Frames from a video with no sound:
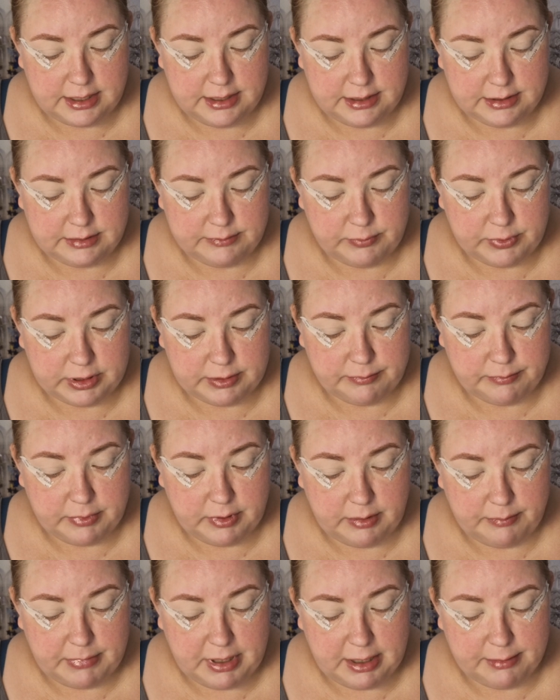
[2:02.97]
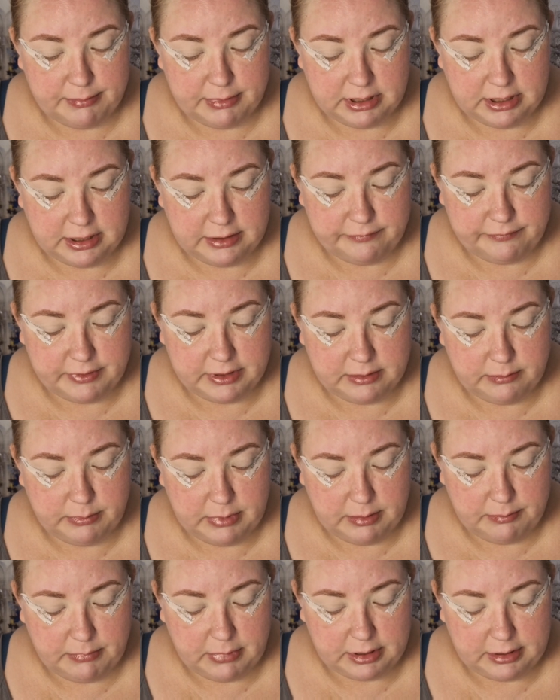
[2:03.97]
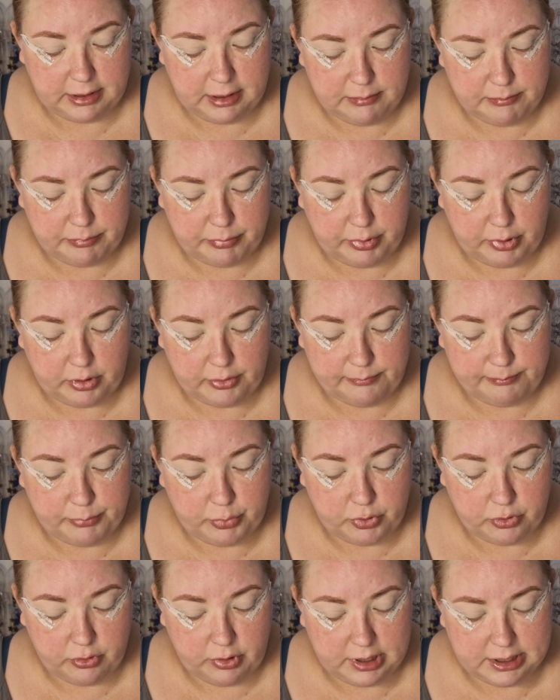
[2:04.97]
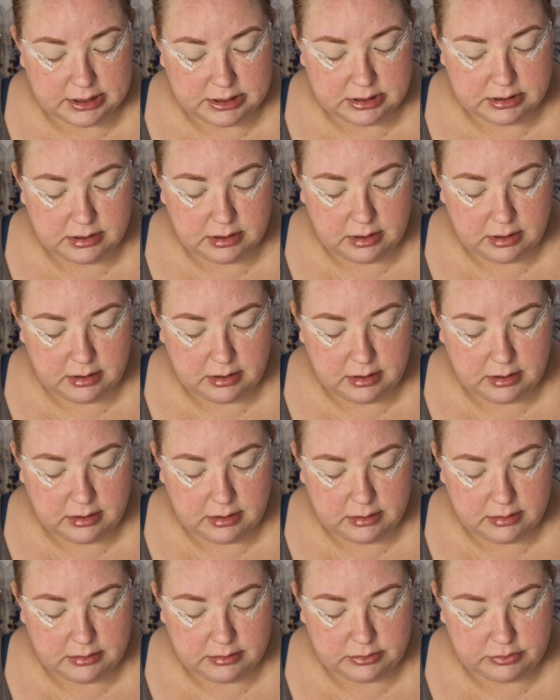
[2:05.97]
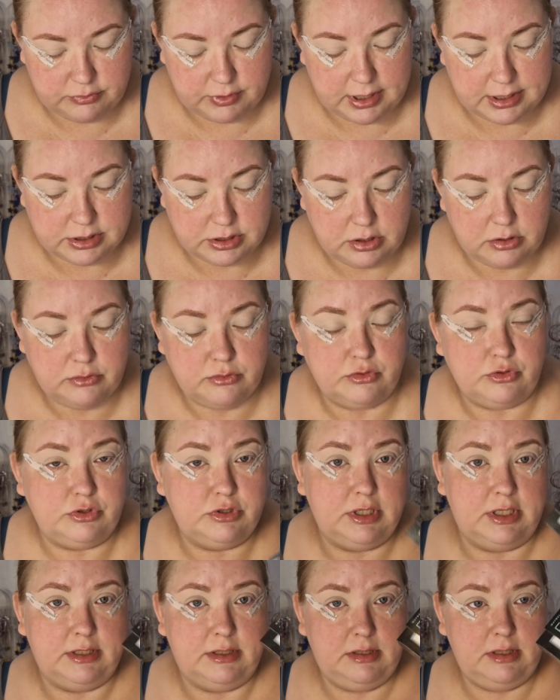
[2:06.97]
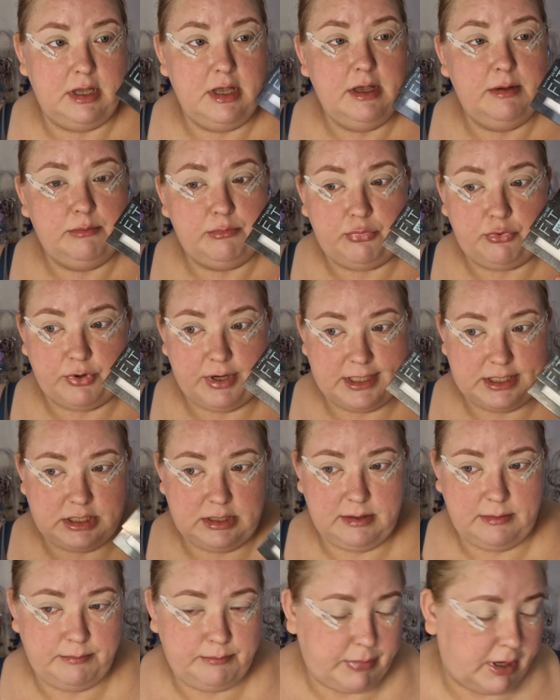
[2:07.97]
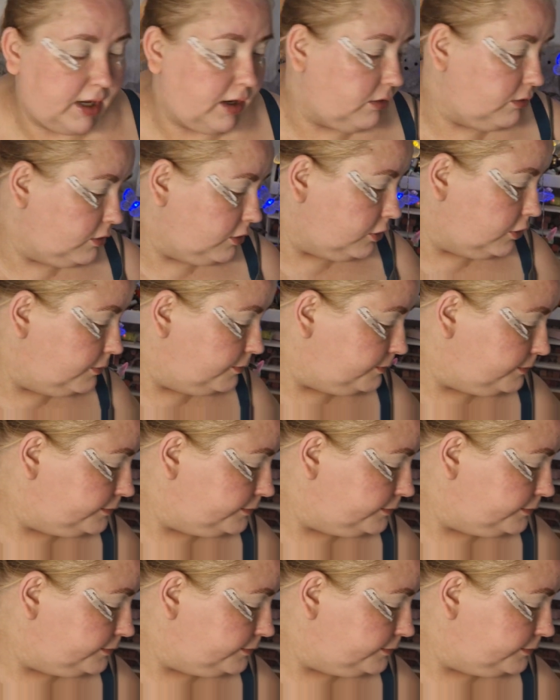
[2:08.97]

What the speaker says: it with a Maybelline Fit Me Matte and Poreless translucent pressed powder.